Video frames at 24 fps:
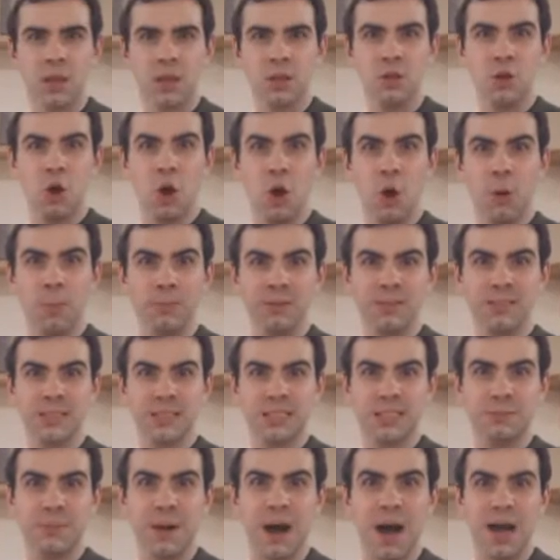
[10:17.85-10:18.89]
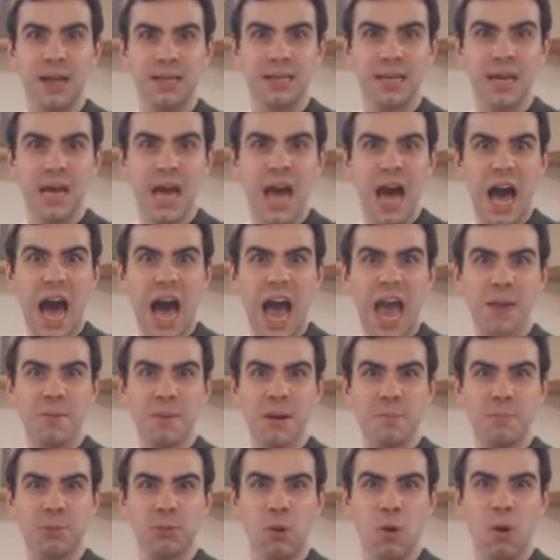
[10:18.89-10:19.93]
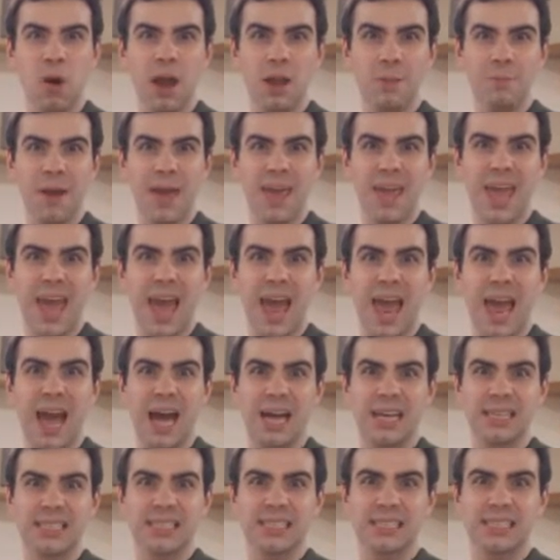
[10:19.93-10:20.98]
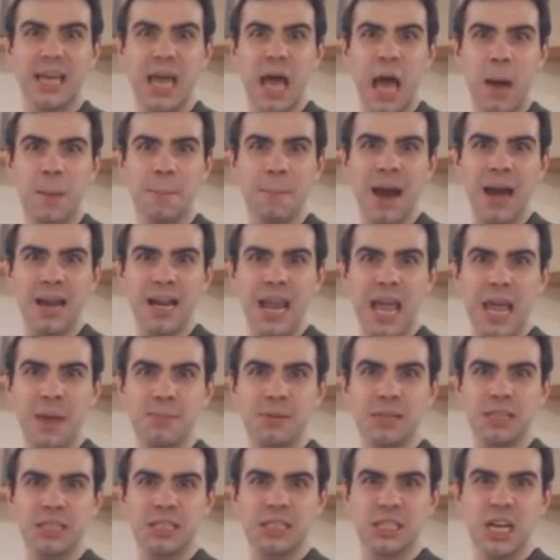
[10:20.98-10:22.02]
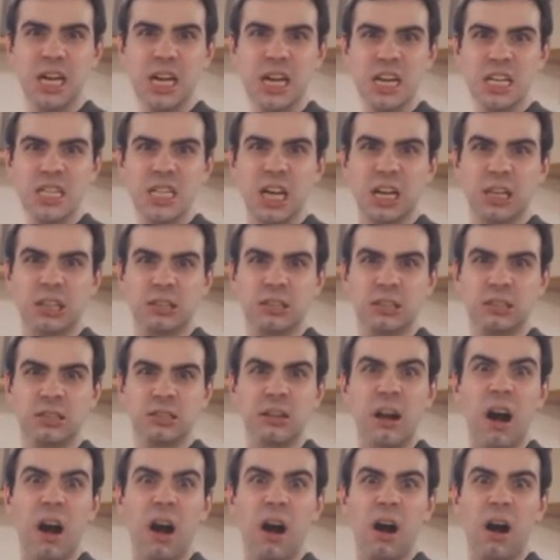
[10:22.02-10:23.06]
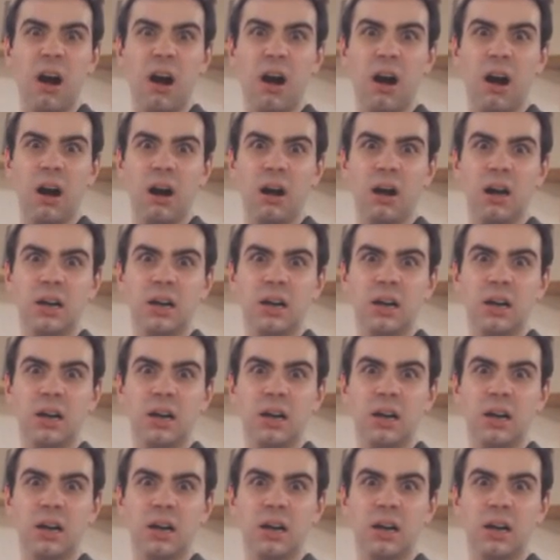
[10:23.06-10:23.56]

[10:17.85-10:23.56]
No, Mr. Smart. I am employed by Chaos. My name is The Craw.